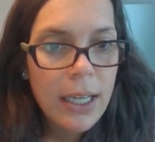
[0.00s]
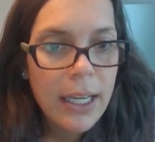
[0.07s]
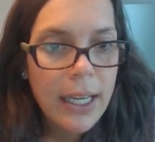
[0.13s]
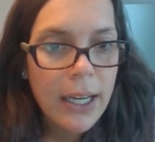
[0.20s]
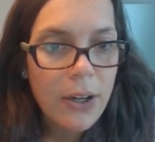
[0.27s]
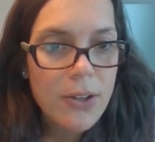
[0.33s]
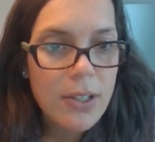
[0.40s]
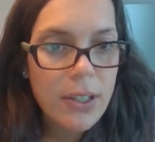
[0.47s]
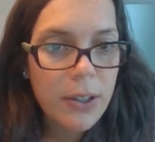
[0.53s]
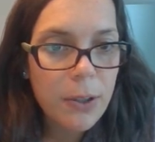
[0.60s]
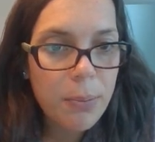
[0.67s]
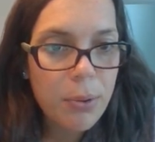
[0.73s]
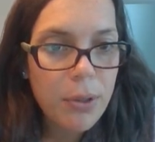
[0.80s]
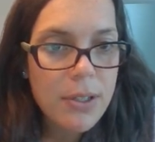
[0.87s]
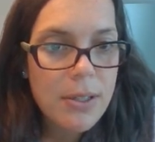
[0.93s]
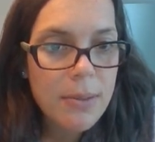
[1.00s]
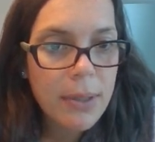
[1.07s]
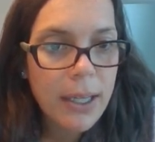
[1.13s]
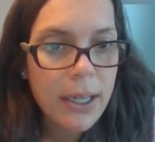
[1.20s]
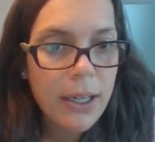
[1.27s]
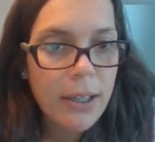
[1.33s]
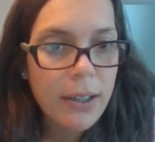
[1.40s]
here's a little prism
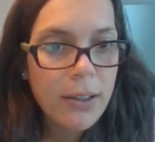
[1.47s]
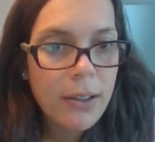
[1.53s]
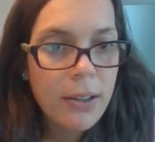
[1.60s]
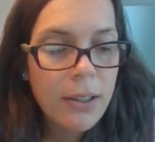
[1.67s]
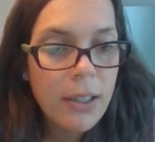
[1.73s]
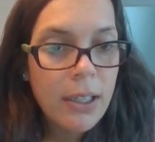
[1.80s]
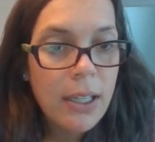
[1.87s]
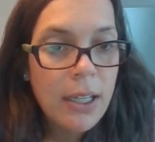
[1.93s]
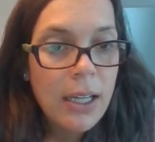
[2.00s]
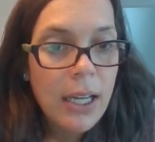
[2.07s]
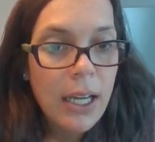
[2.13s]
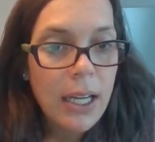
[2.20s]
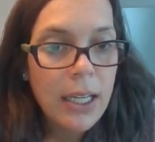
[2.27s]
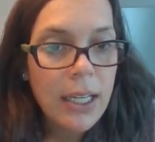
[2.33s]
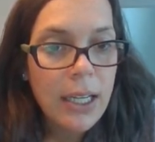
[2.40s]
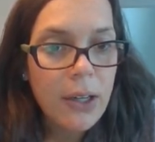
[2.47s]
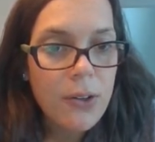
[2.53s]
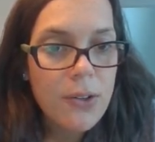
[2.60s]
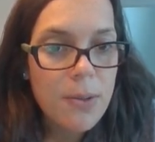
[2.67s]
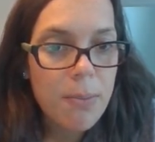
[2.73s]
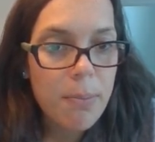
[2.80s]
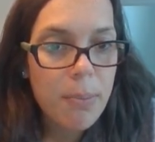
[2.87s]
here, and
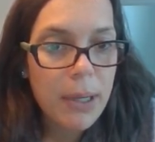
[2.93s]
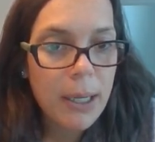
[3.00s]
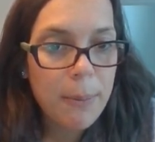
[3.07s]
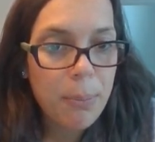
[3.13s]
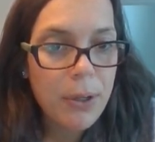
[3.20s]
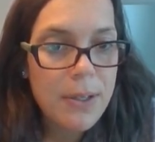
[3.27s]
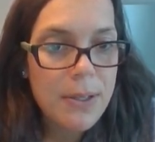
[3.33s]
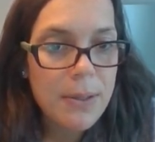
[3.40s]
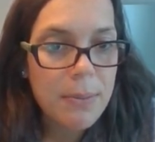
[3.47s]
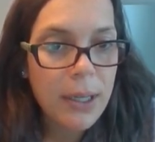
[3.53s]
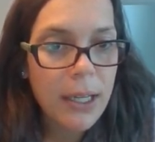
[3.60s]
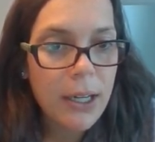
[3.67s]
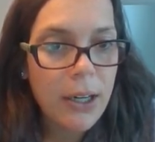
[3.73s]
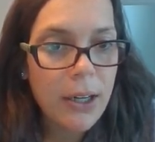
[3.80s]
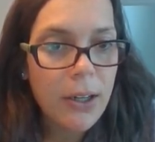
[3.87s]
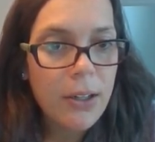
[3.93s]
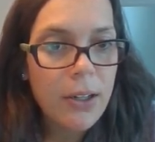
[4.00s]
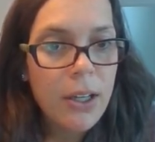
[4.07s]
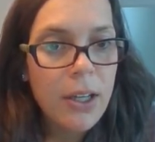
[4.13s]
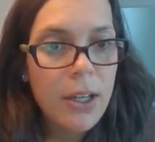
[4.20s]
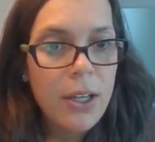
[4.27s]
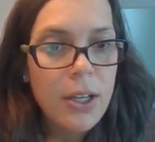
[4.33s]
here's a big prism here.
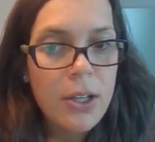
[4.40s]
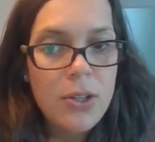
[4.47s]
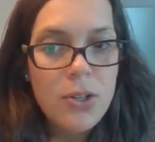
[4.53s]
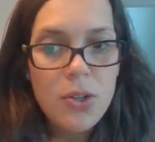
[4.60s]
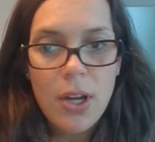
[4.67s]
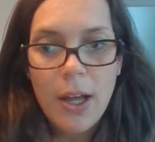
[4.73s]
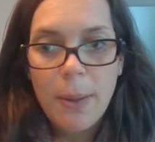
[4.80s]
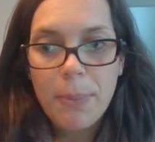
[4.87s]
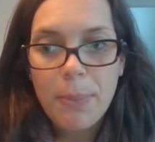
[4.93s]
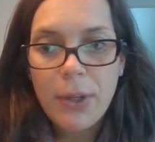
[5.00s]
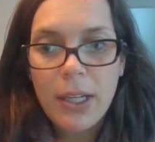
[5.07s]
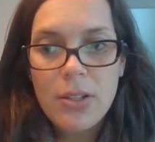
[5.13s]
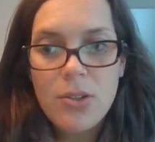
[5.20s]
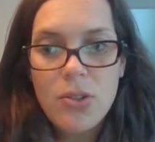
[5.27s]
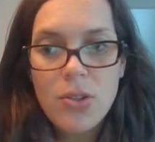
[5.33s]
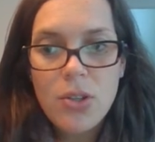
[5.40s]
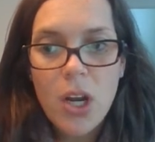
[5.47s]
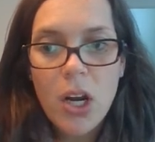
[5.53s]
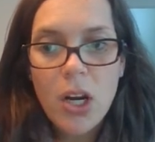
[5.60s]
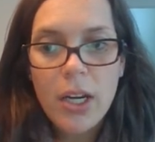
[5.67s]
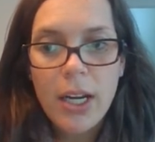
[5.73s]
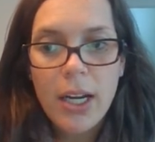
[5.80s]
So to help you get
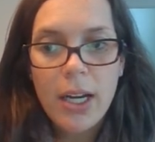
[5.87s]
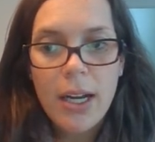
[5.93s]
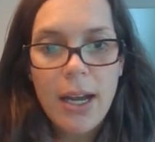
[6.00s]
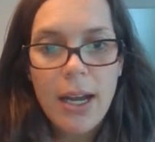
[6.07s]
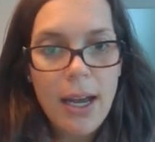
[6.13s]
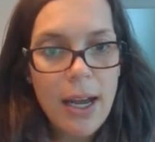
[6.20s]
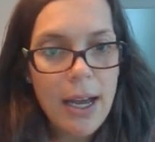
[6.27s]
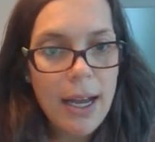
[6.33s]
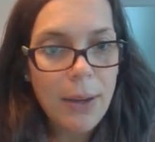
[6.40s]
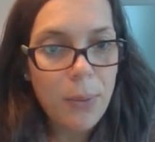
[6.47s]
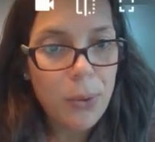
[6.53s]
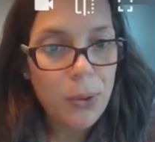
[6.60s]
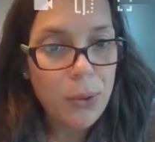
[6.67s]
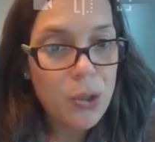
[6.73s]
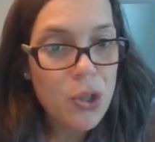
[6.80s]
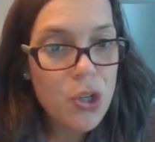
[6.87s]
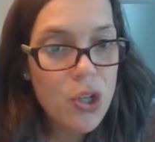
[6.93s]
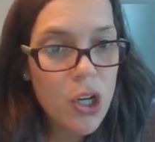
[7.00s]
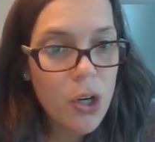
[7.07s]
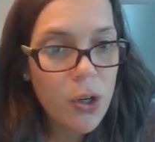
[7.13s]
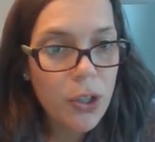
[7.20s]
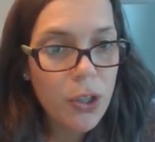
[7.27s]
started, I will
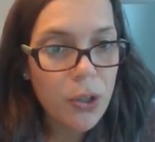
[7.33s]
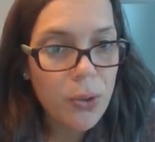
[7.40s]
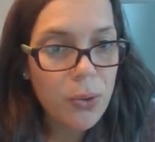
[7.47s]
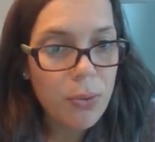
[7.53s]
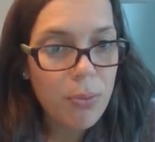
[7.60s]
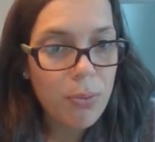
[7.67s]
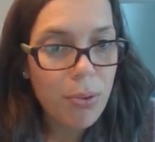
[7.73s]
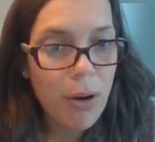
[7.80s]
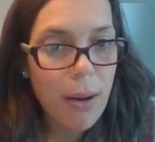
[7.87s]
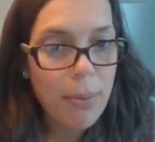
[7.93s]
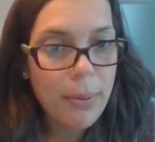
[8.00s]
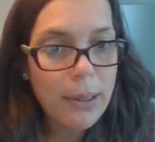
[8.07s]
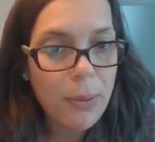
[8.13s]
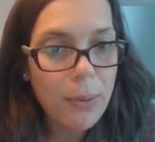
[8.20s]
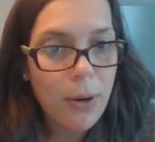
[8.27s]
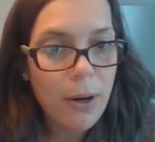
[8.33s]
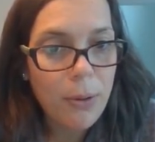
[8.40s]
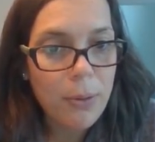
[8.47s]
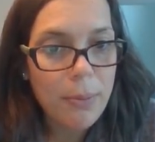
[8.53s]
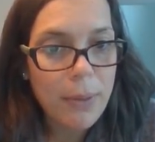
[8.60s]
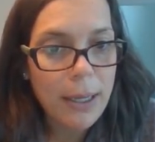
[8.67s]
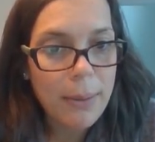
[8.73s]
show you probably where it
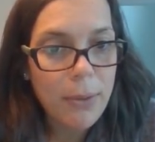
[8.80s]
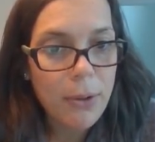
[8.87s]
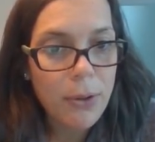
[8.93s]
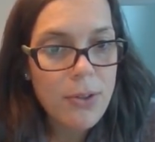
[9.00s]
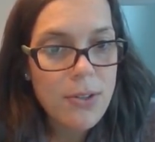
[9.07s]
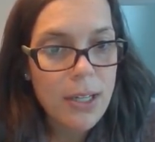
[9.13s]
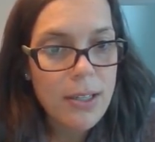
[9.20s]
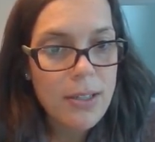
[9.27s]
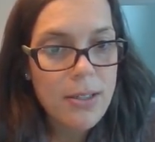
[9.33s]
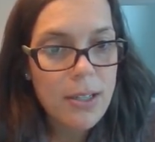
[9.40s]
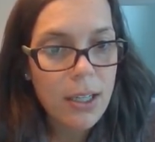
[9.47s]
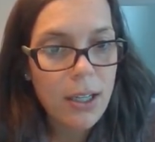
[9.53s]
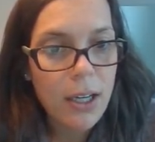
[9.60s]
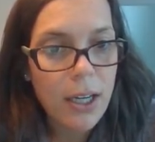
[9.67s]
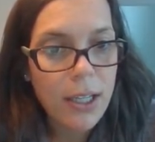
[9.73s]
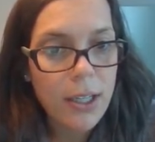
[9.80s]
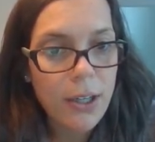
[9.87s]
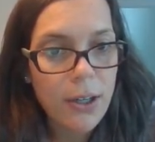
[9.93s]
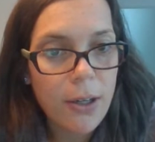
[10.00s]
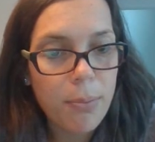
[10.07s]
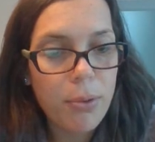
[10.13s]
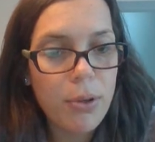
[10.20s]
would make most sense to cut
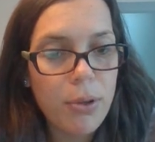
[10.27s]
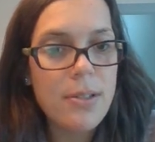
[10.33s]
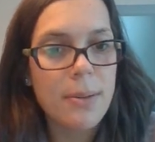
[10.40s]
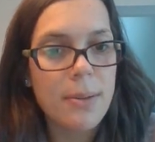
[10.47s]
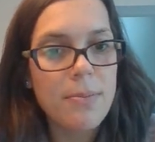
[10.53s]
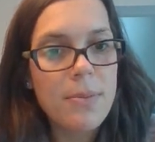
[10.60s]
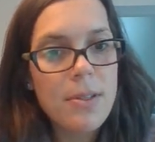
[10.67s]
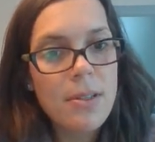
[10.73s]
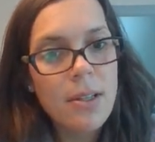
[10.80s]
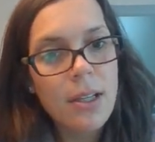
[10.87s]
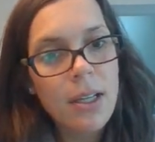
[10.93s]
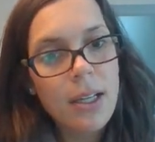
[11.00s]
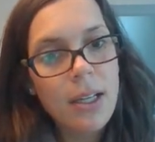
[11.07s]
your prisms.